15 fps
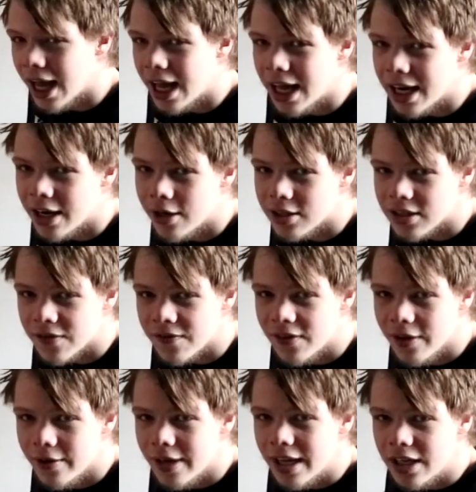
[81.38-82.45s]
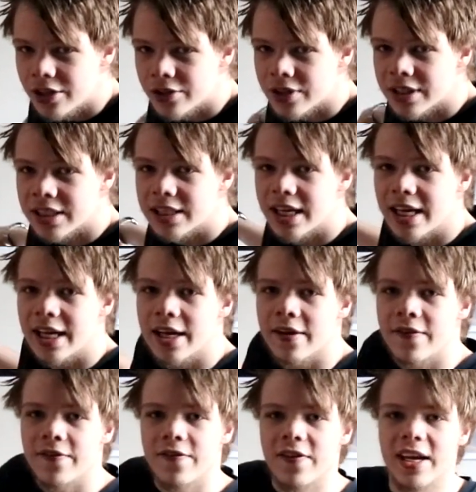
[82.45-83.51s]
and there's a few interesting
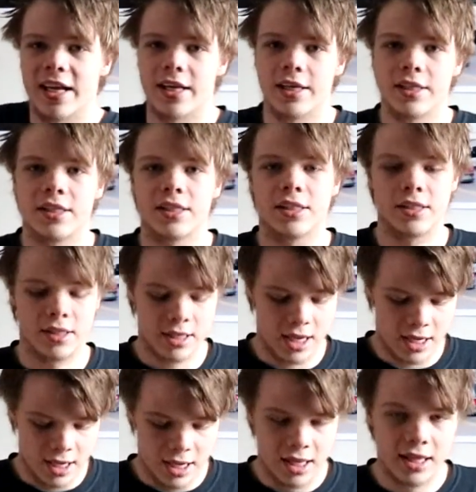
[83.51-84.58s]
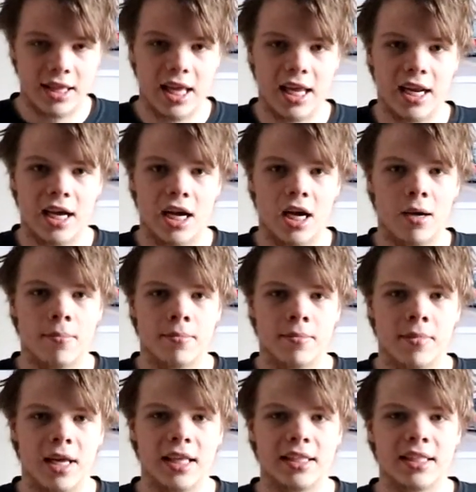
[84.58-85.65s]
things that
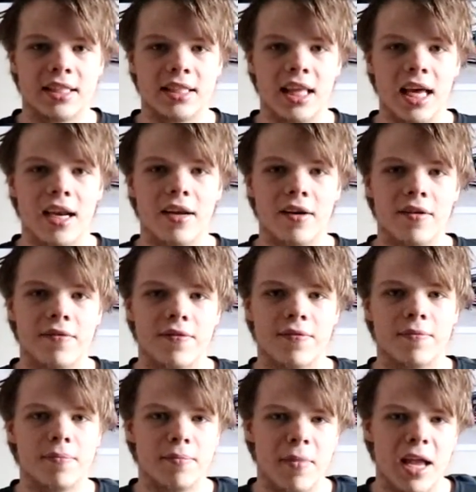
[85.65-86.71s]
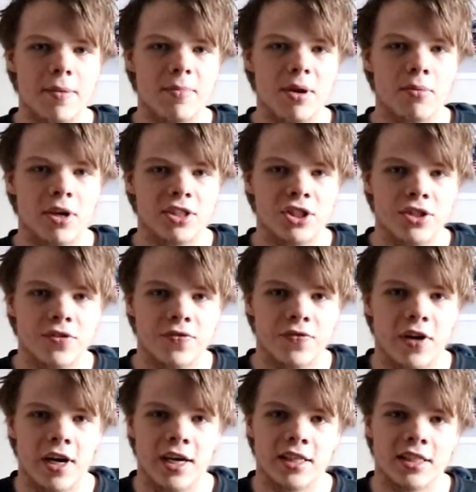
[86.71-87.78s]
instead of maybe what you
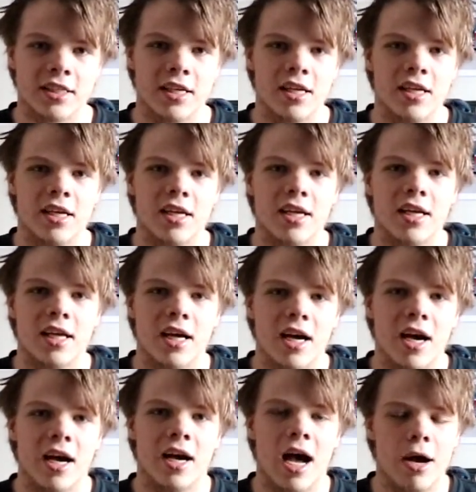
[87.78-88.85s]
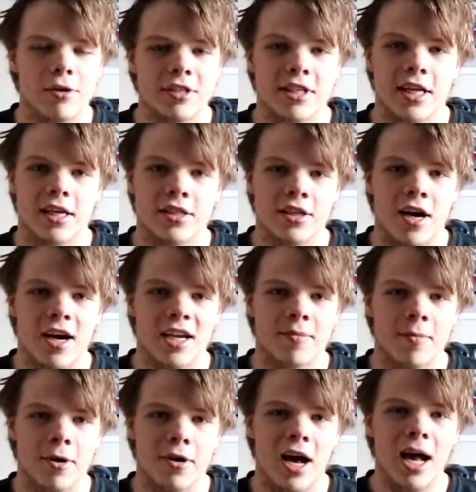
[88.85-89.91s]
thought I was going to talk
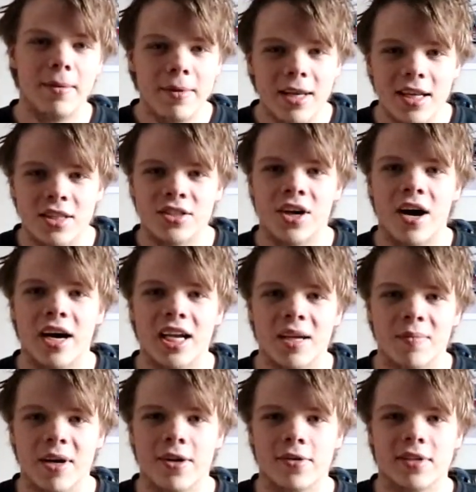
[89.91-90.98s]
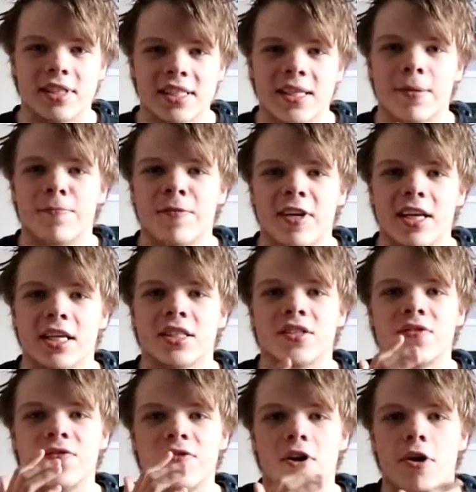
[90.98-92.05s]
about, I'm going to talk about something that's
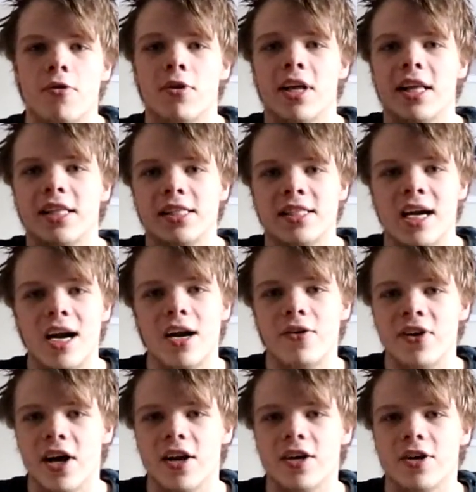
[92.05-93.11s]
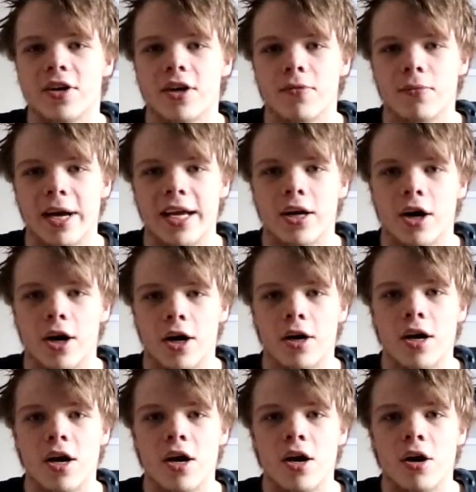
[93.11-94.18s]
flown entirely under the
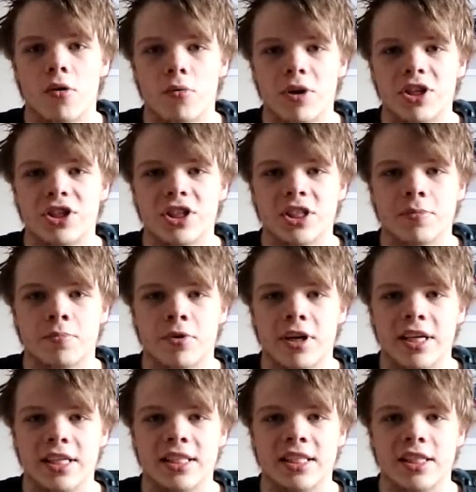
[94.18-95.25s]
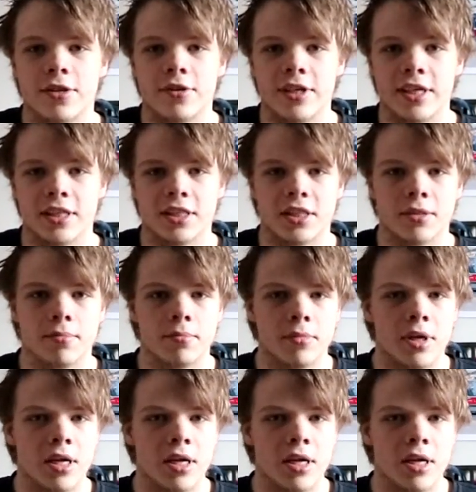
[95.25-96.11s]
radar, which is pretty serious.